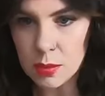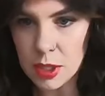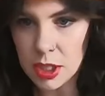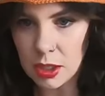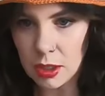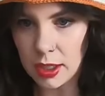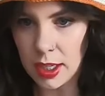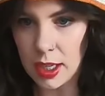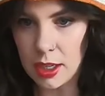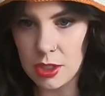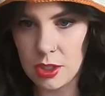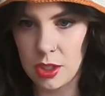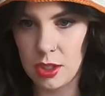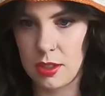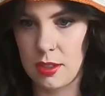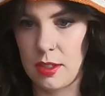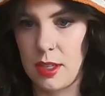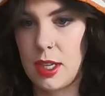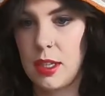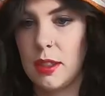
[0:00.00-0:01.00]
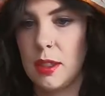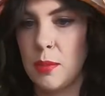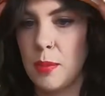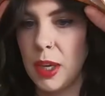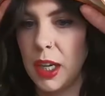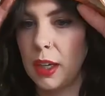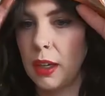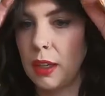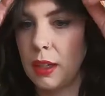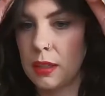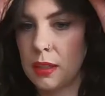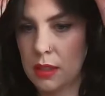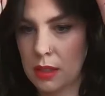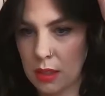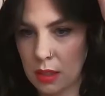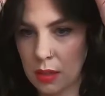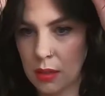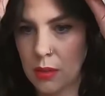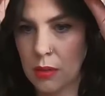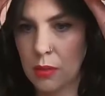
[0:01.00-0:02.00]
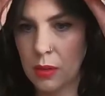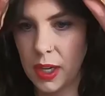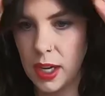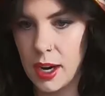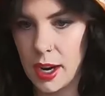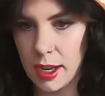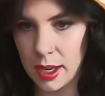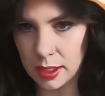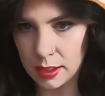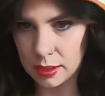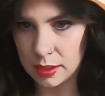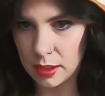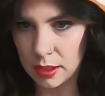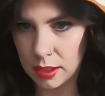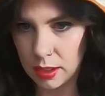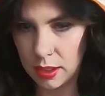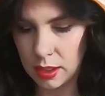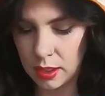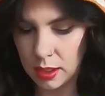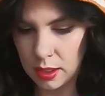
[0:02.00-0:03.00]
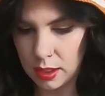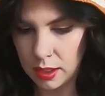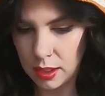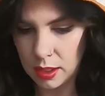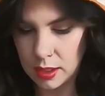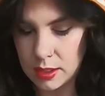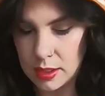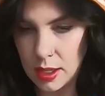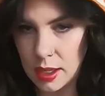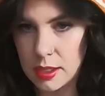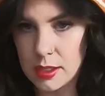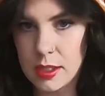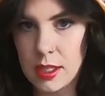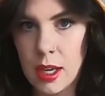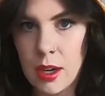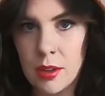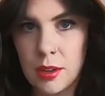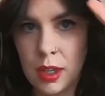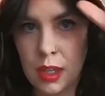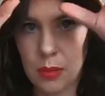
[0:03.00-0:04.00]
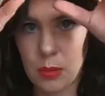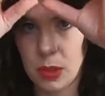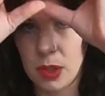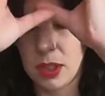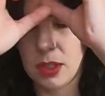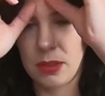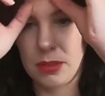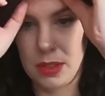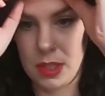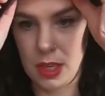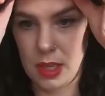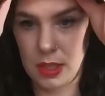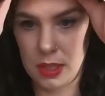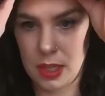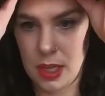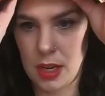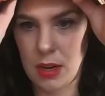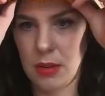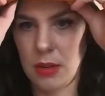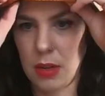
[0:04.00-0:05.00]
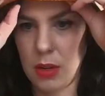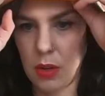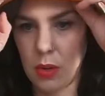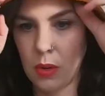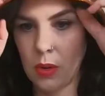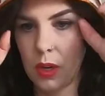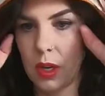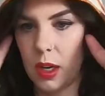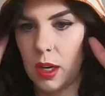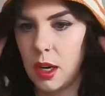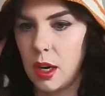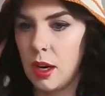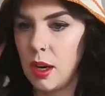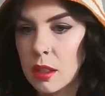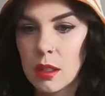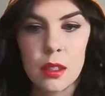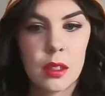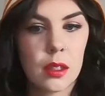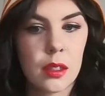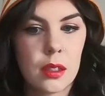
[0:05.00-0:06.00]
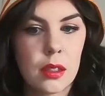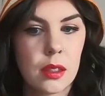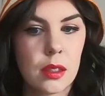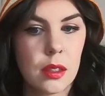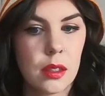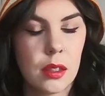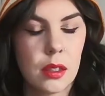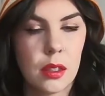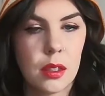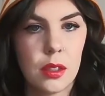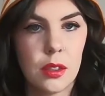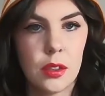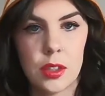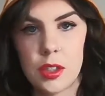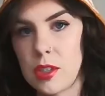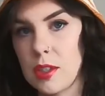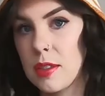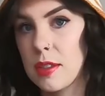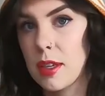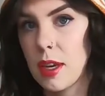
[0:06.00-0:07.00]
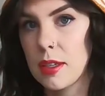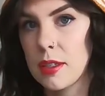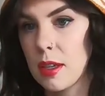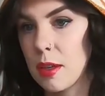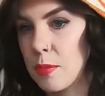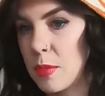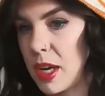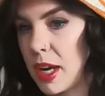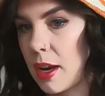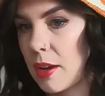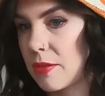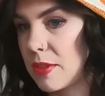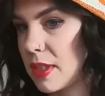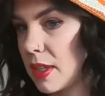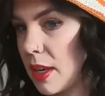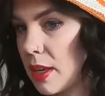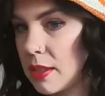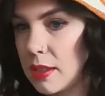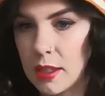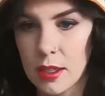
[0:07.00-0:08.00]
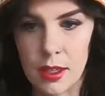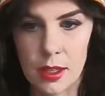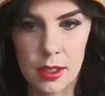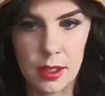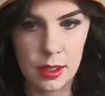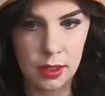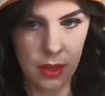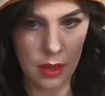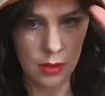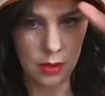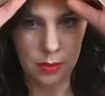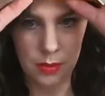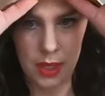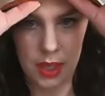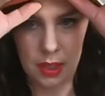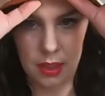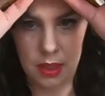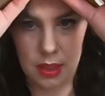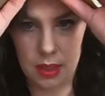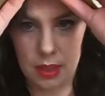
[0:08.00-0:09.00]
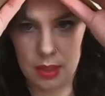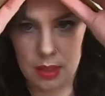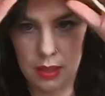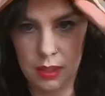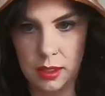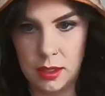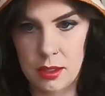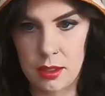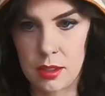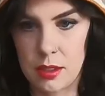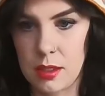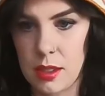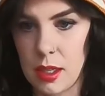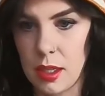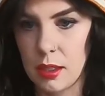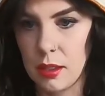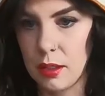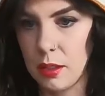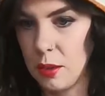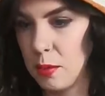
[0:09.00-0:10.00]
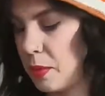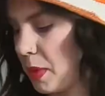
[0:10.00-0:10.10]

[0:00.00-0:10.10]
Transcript: make your gauge just slightly bigger. So where I had to size down, I wouldn't have sized down, or you could just size up by half a size. And I think that would make it just like a little